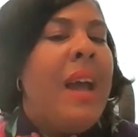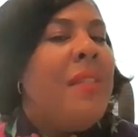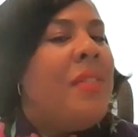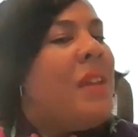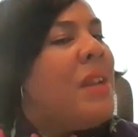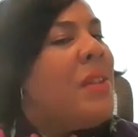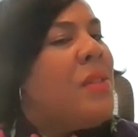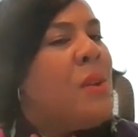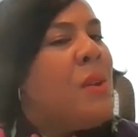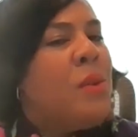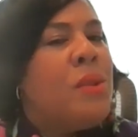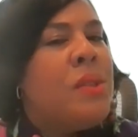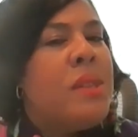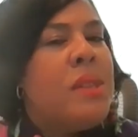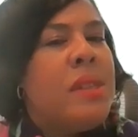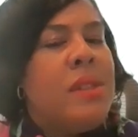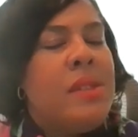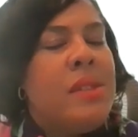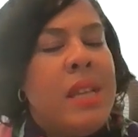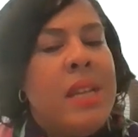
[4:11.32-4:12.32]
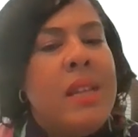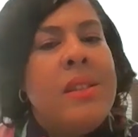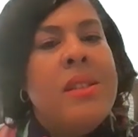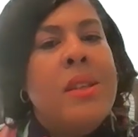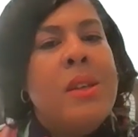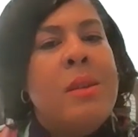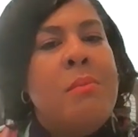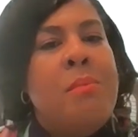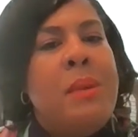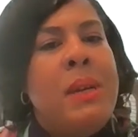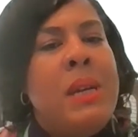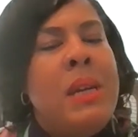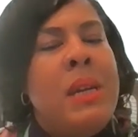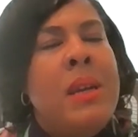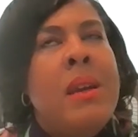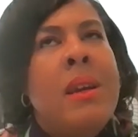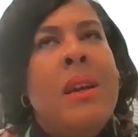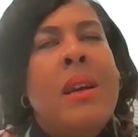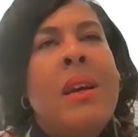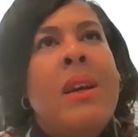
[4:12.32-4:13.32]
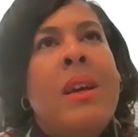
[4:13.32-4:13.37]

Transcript: I think those things could be